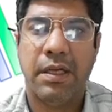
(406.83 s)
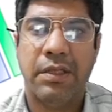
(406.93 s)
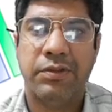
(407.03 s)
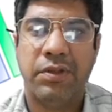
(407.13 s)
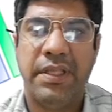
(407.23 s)

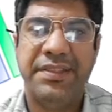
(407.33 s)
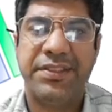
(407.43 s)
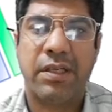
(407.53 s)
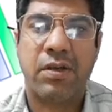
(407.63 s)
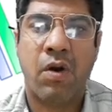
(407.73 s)
So
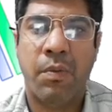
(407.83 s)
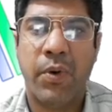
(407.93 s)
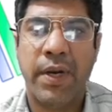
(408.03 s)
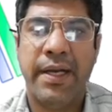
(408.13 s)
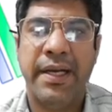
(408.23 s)
this
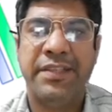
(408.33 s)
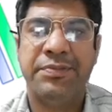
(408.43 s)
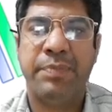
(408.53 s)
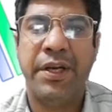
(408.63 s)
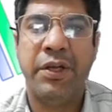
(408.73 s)
component, it
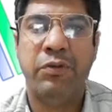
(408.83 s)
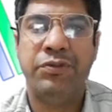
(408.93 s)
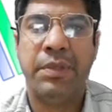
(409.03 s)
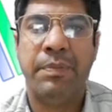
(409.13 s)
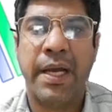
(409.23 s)
is
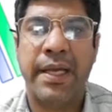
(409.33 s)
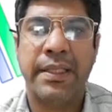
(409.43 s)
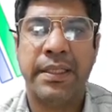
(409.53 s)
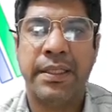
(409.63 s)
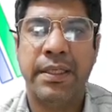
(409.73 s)
produced
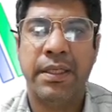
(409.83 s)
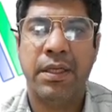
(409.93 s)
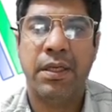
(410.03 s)
by the